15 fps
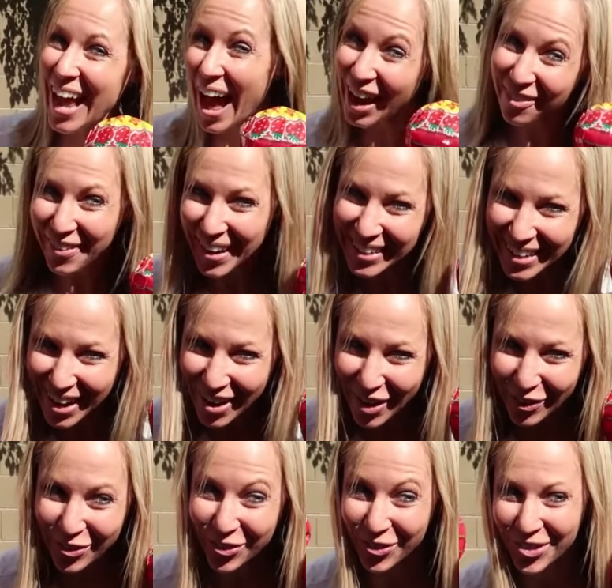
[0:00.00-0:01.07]
Shack
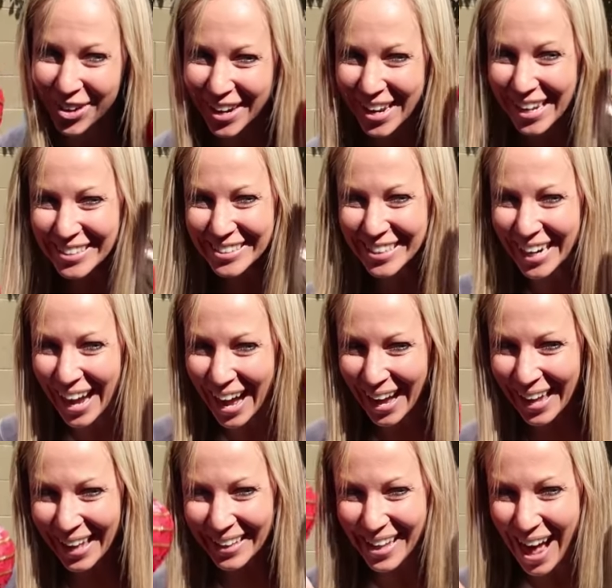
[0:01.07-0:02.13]
window! Free
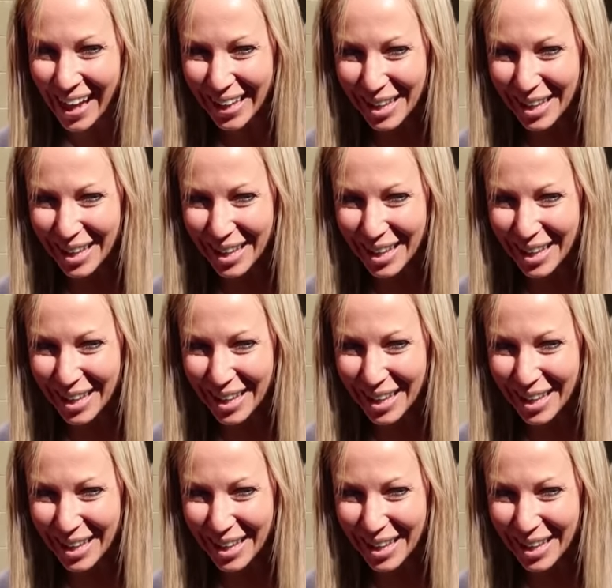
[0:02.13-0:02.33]
giant